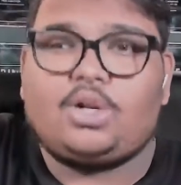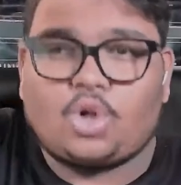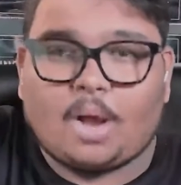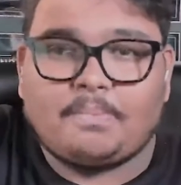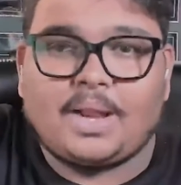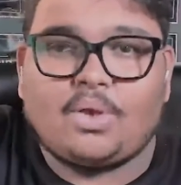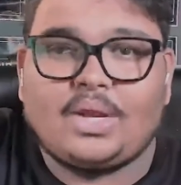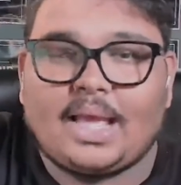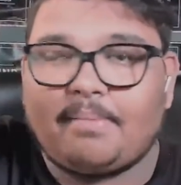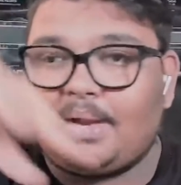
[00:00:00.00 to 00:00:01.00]
top down
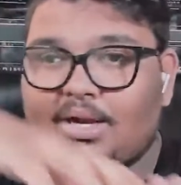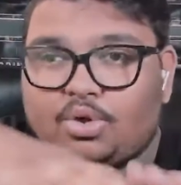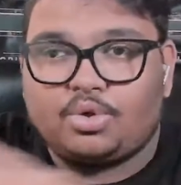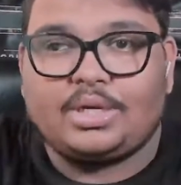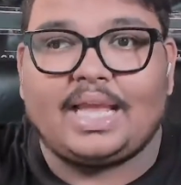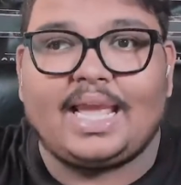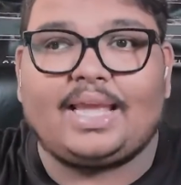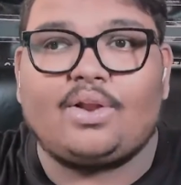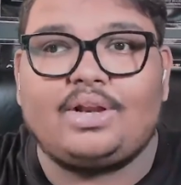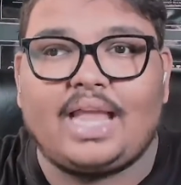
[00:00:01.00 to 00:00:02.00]
camera to take
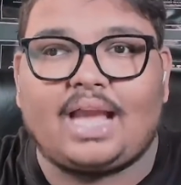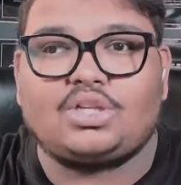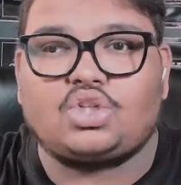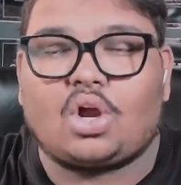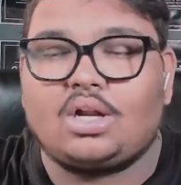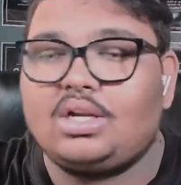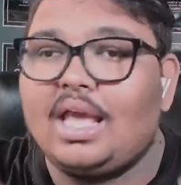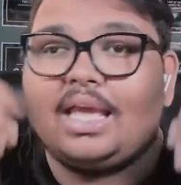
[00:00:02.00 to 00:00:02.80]
your deck shot.